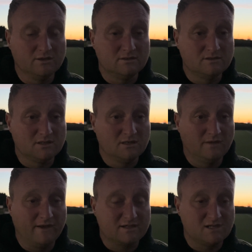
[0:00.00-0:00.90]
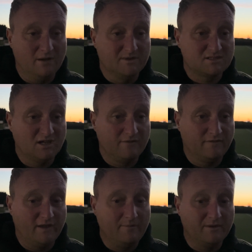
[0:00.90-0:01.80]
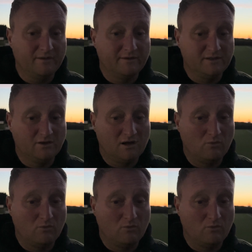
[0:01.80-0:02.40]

the excitement's there for them, and I